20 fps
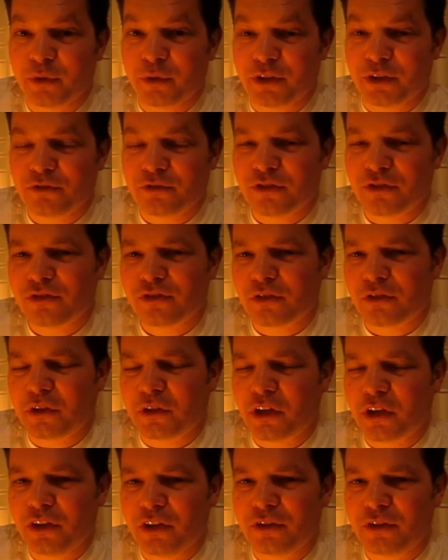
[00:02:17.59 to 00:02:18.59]
but you just kind
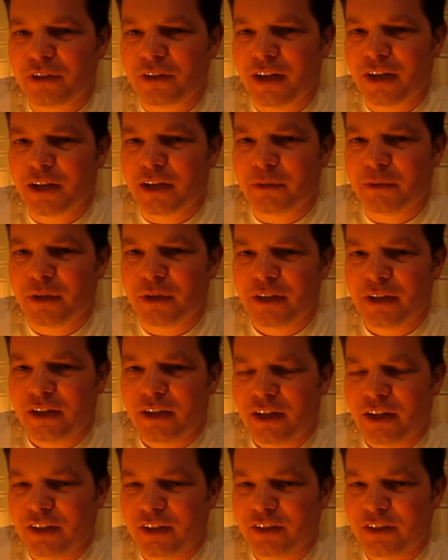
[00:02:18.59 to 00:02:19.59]
of heard a name
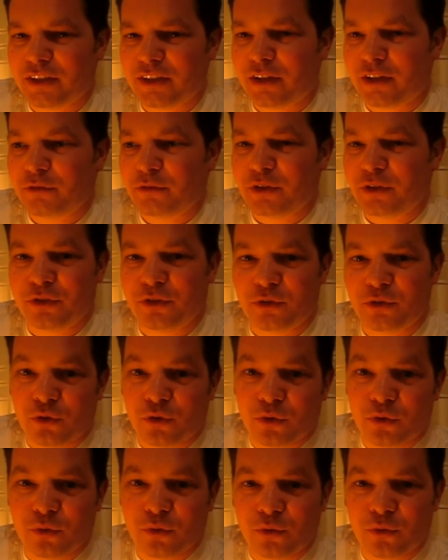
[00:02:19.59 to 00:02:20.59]
and it sounded
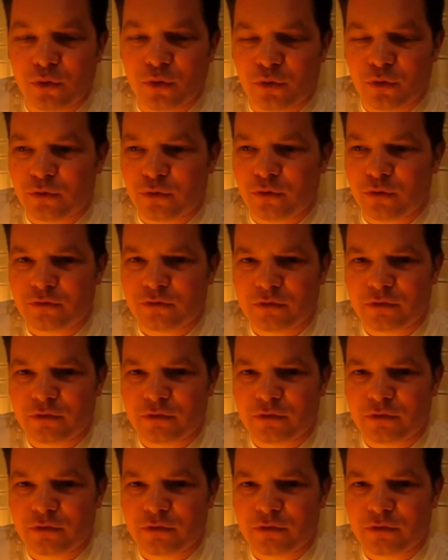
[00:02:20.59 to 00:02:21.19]
cool or,